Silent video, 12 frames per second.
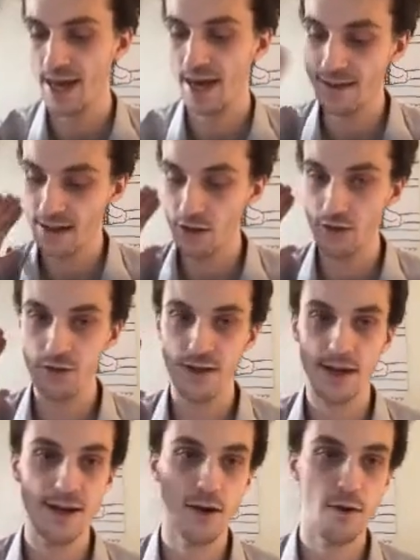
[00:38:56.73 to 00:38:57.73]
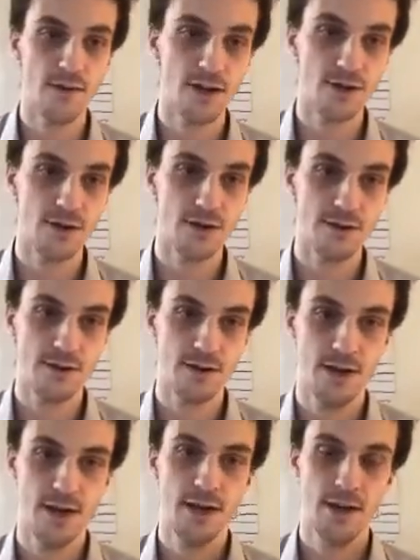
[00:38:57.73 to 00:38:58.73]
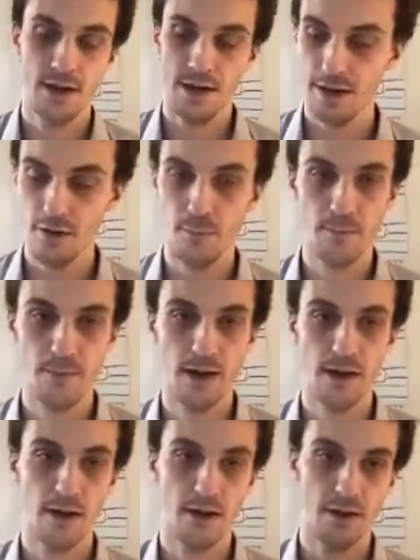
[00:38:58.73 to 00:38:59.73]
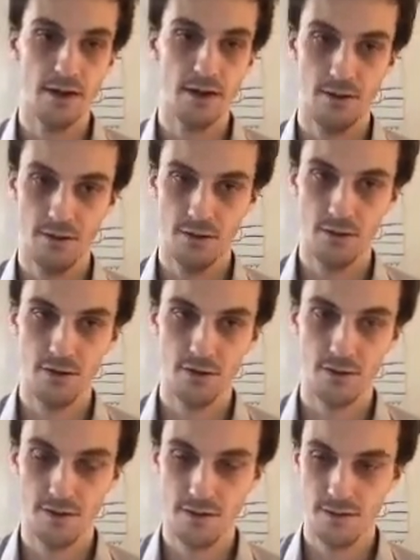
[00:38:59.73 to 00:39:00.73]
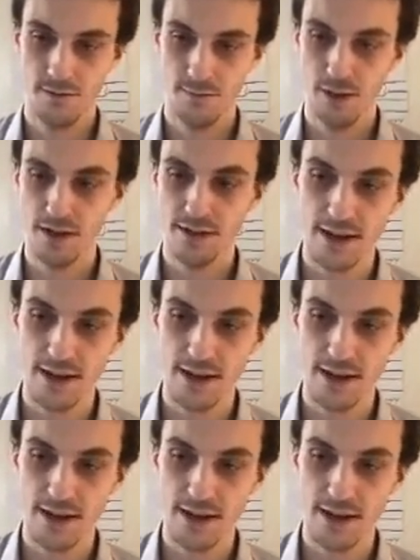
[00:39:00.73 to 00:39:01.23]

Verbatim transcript: and then you just take derivations and you uh, you just plug